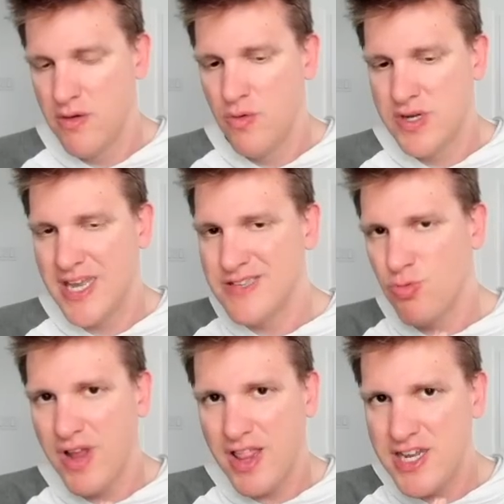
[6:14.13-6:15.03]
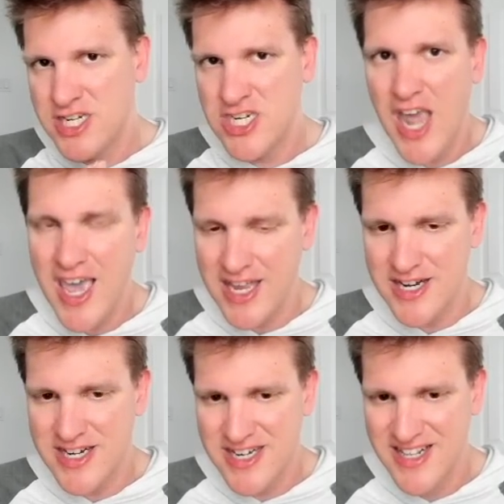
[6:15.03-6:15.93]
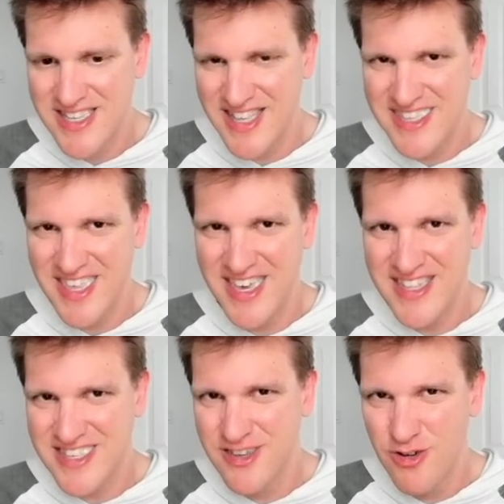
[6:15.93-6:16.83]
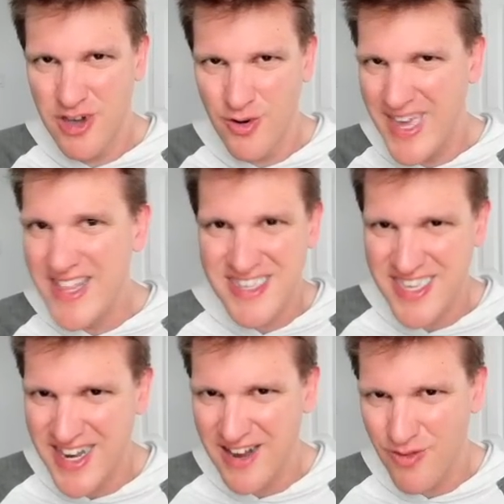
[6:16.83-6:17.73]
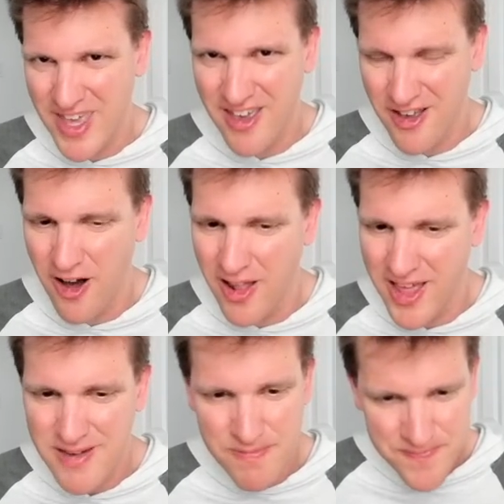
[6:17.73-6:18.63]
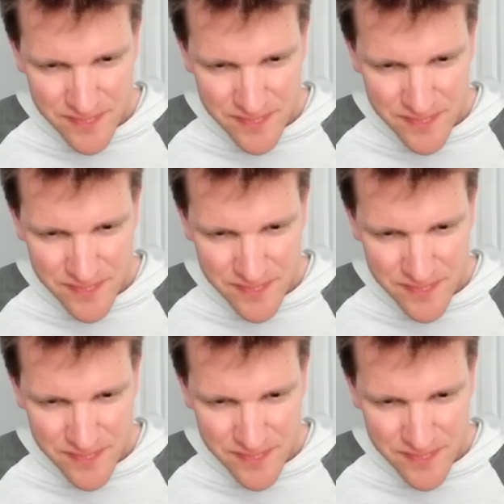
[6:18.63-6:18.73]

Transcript: which has really changed since the Hitsugu incident, we can call it,